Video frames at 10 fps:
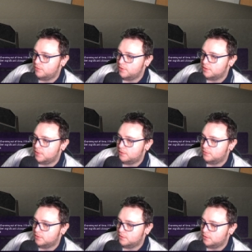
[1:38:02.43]
the recent bad
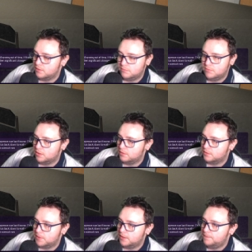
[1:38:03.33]
results, I'm not going to
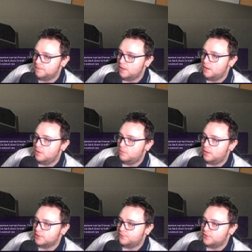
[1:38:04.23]
talk about that.
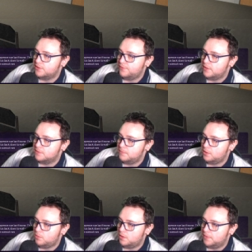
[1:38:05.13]
Well, as your first defeat as
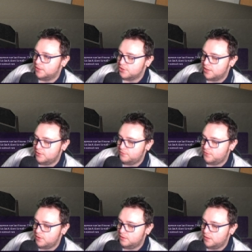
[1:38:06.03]
Millwall manager, how do you
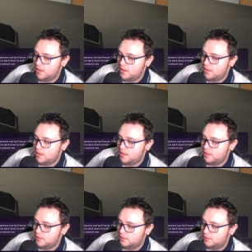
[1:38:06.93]
feel? Uh,
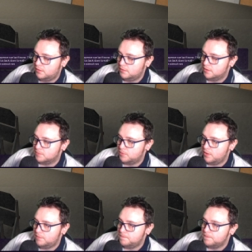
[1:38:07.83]
disappointed.